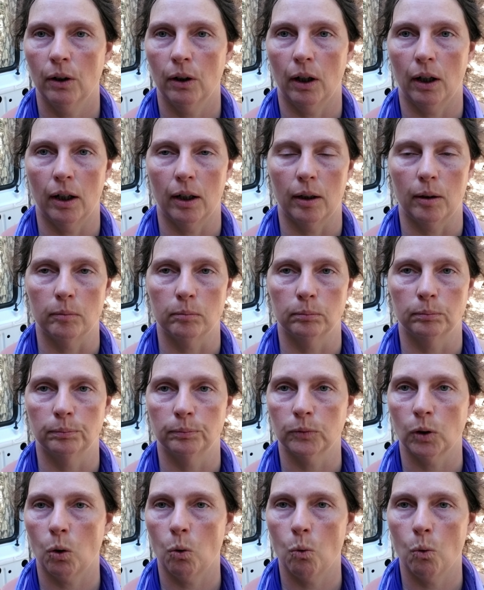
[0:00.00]

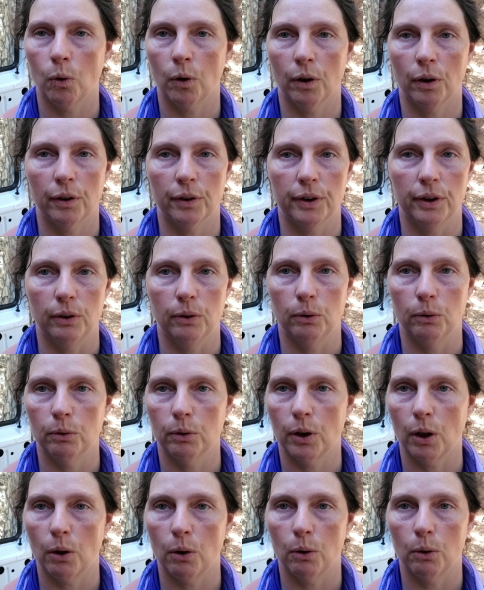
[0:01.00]
or you
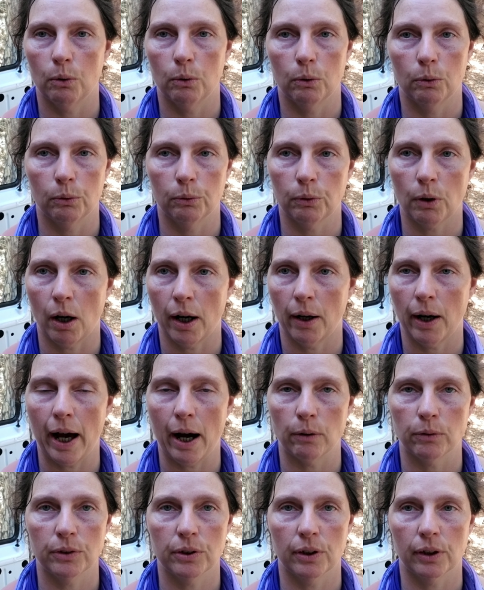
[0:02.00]
go
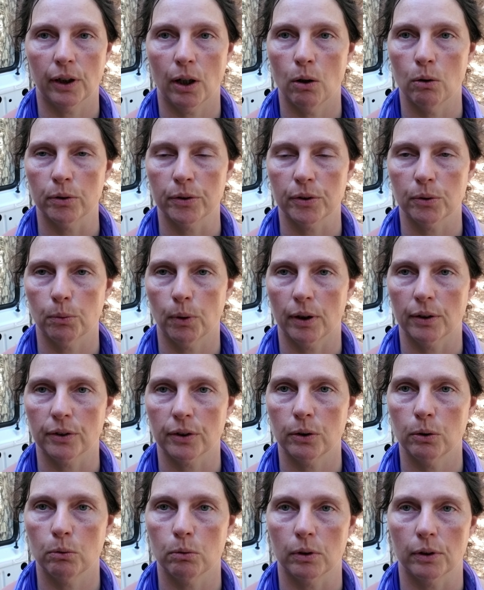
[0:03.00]
out to the coast where it's
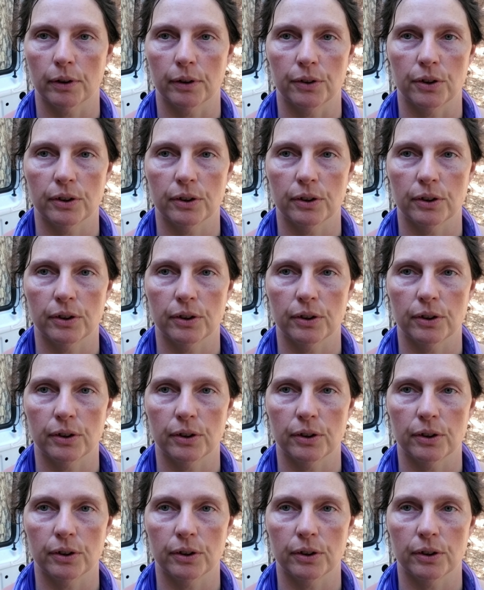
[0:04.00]
cooler.